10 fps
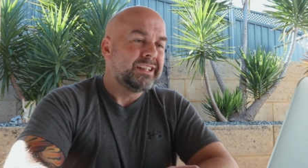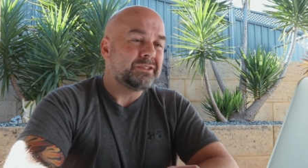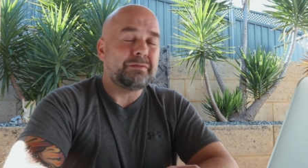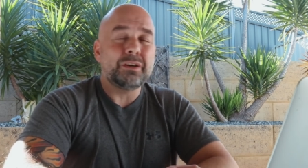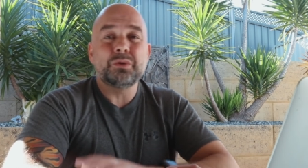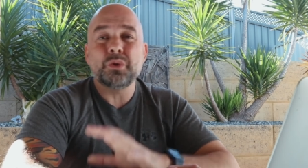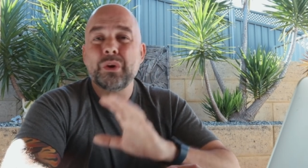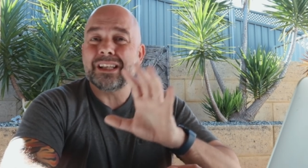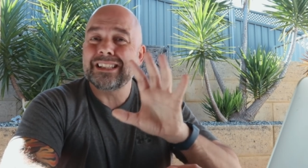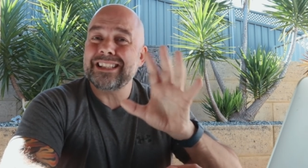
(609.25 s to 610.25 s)
So if you're
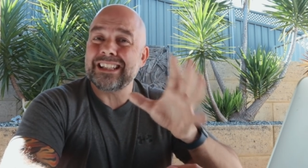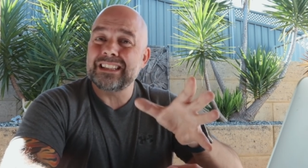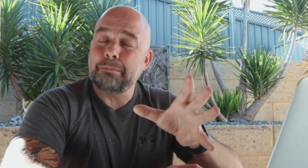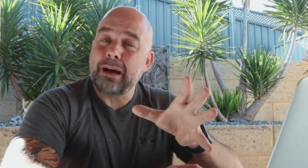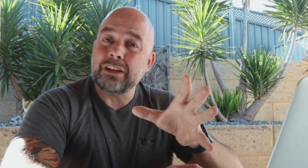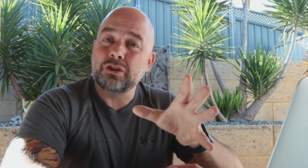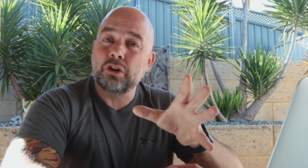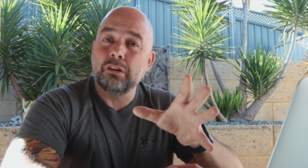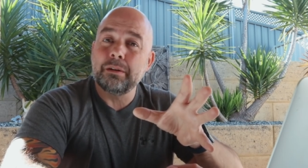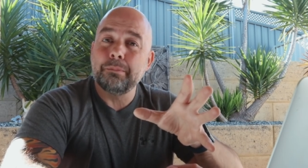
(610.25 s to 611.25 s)
doing a 60 page
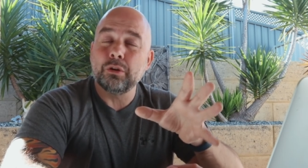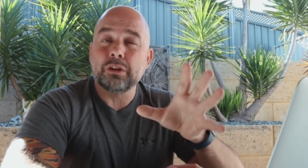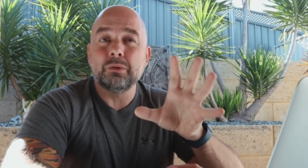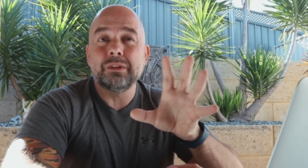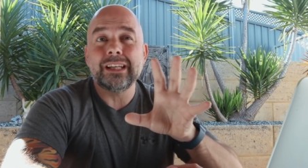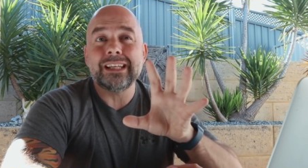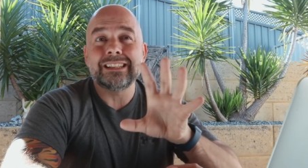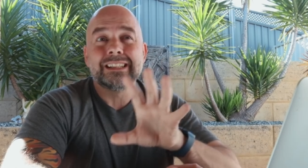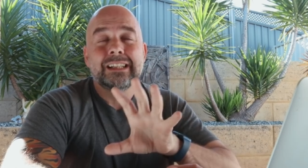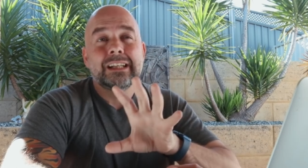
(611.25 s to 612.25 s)
colouring book, you'd
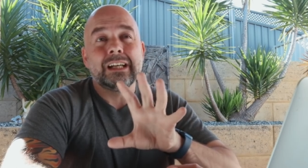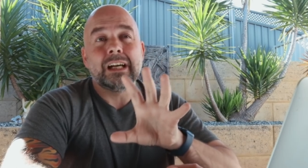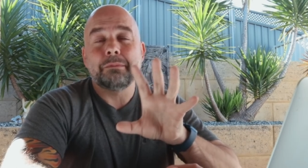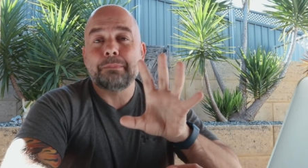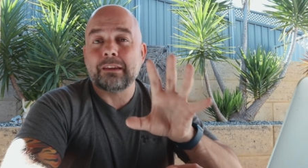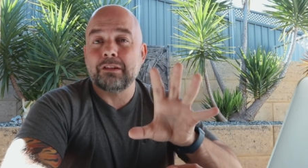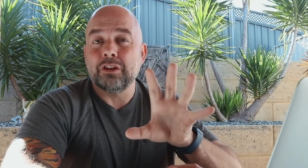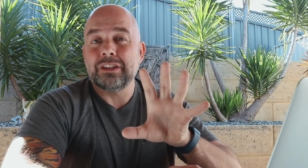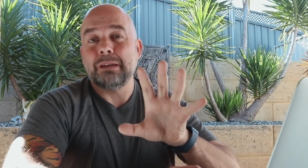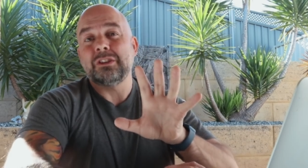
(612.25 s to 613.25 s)
need uh, about
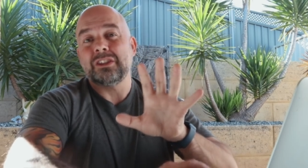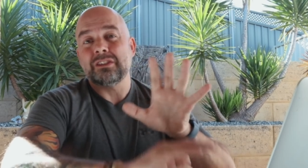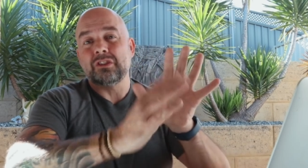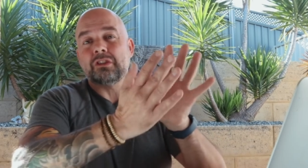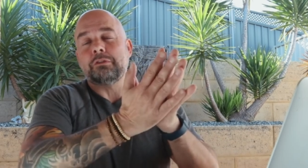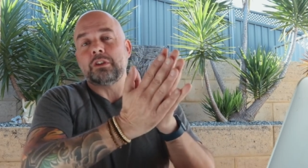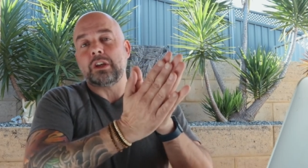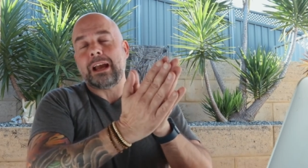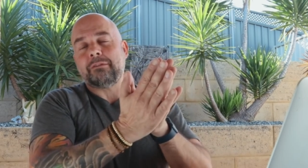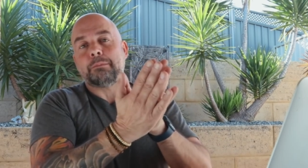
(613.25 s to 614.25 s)
30 images because often
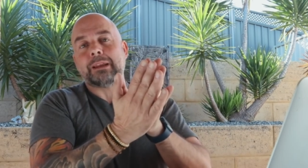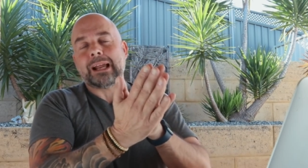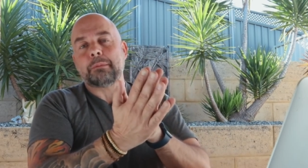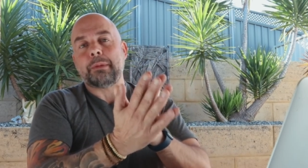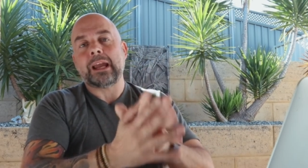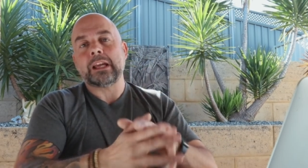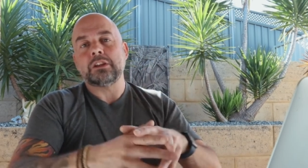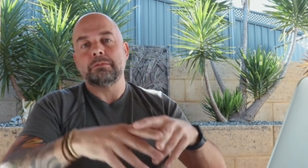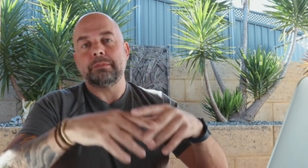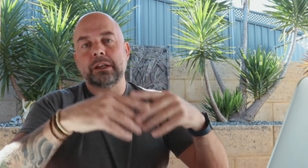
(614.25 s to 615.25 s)
you have a blank
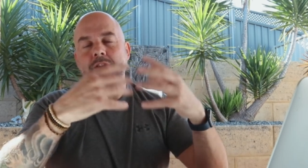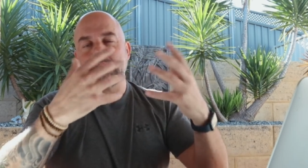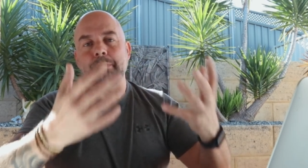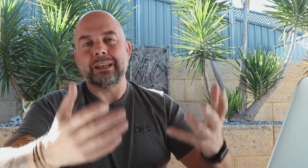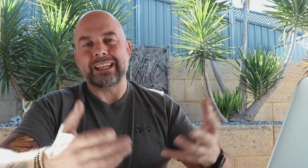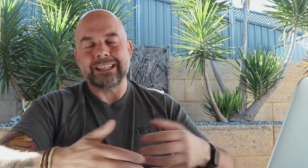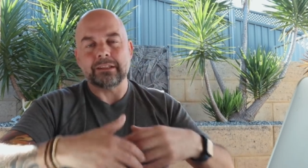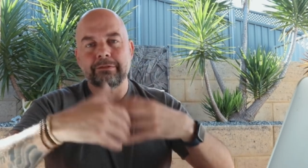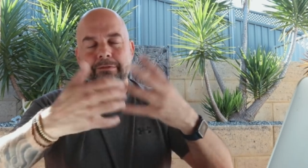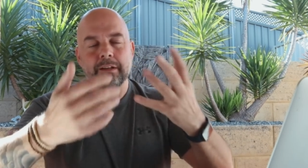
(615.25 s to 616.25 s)
page because of bleed
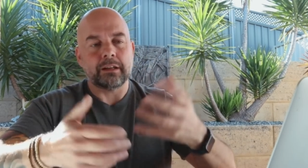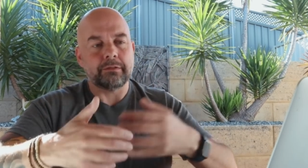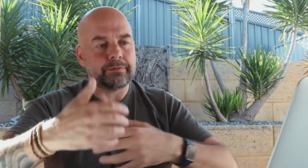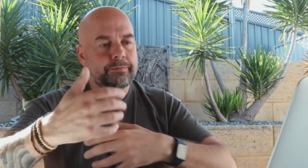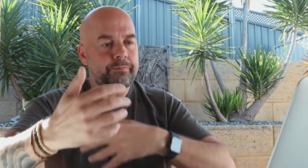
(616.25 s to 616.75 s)
of, of